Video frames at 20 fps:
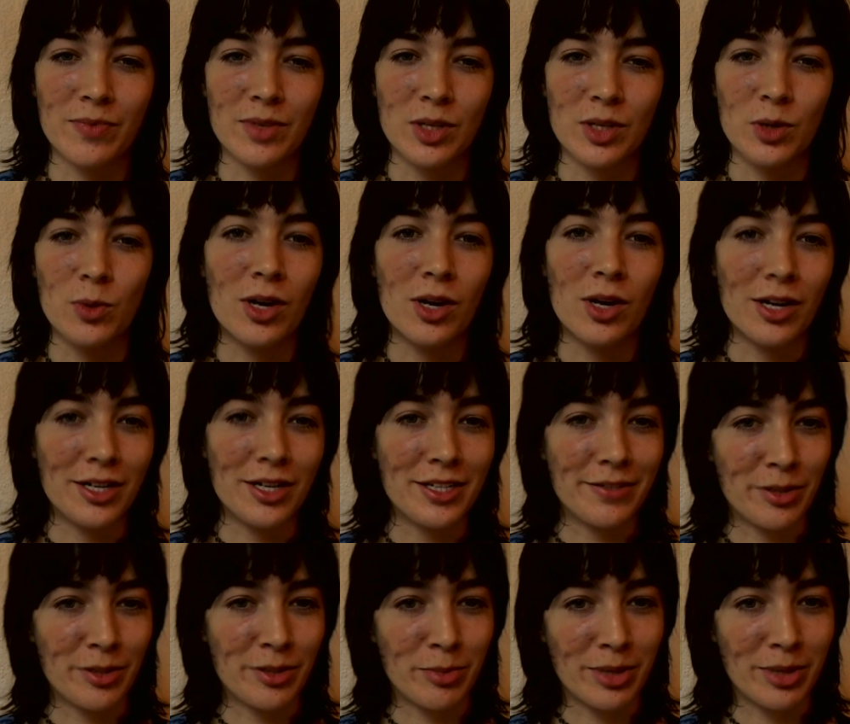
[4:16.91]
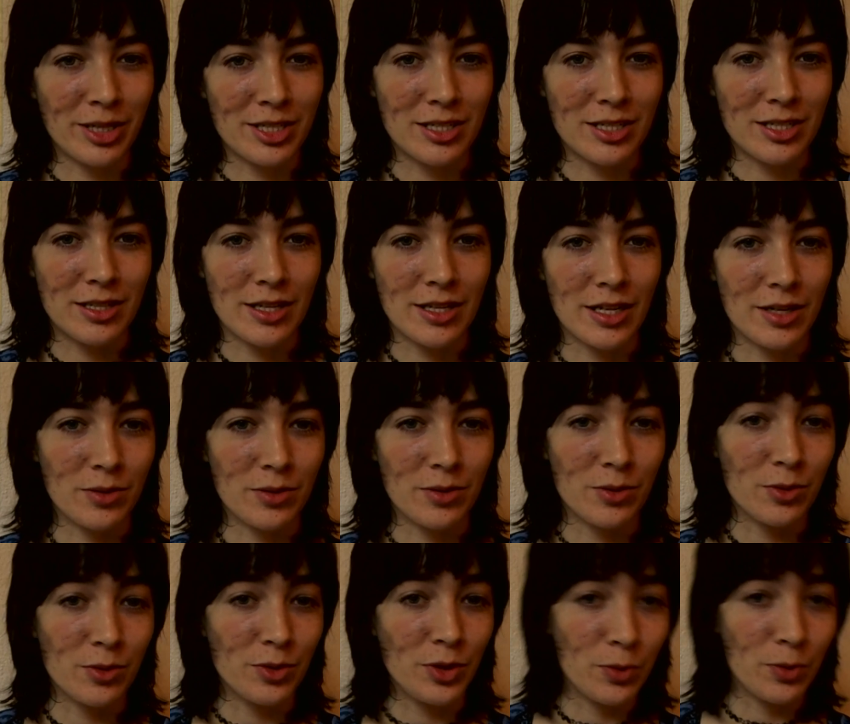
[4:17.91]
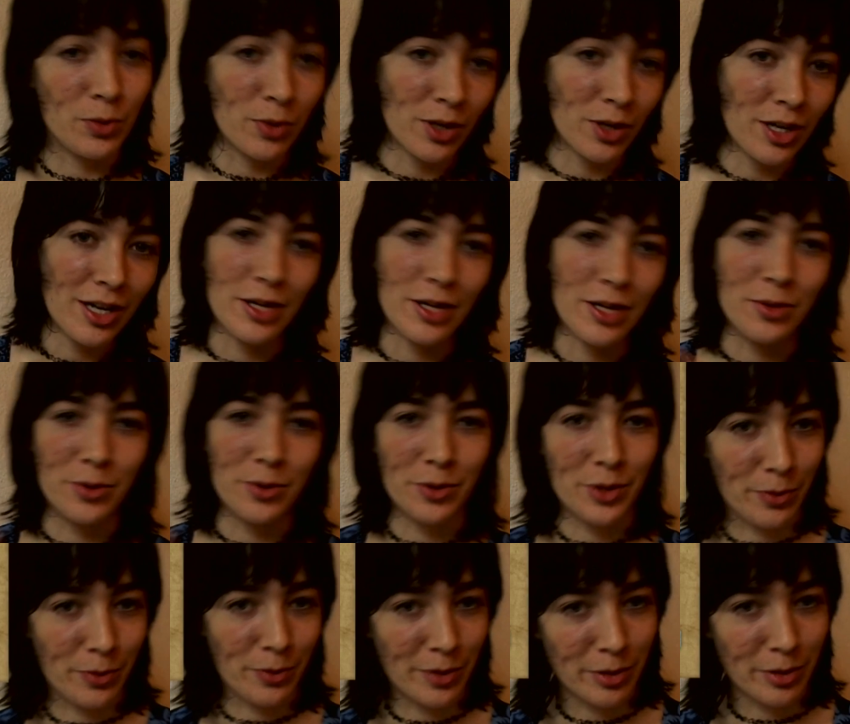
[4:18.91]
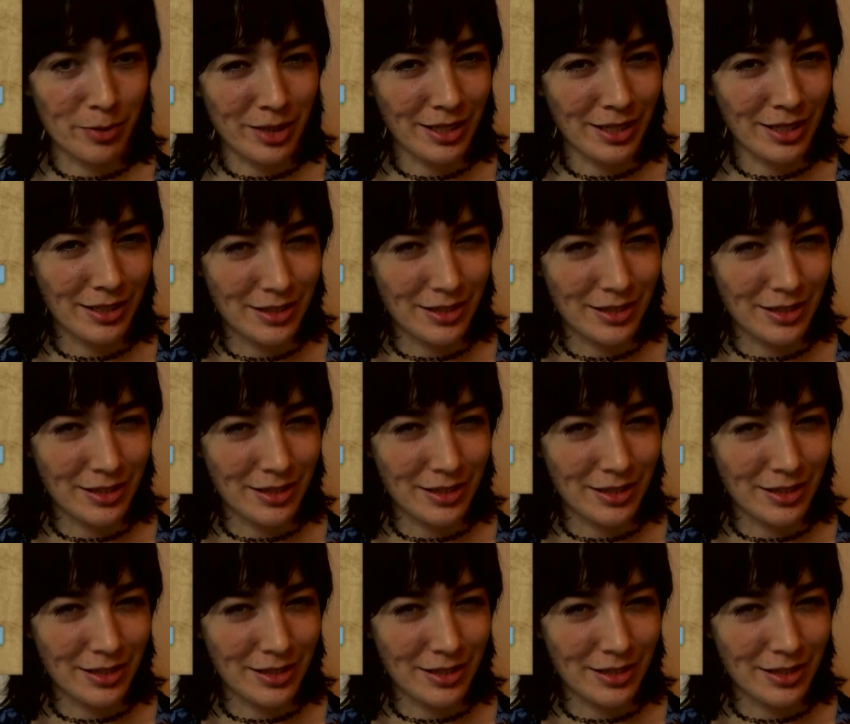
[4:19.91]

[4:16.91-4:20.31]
you are a different person than who you were and who you will be.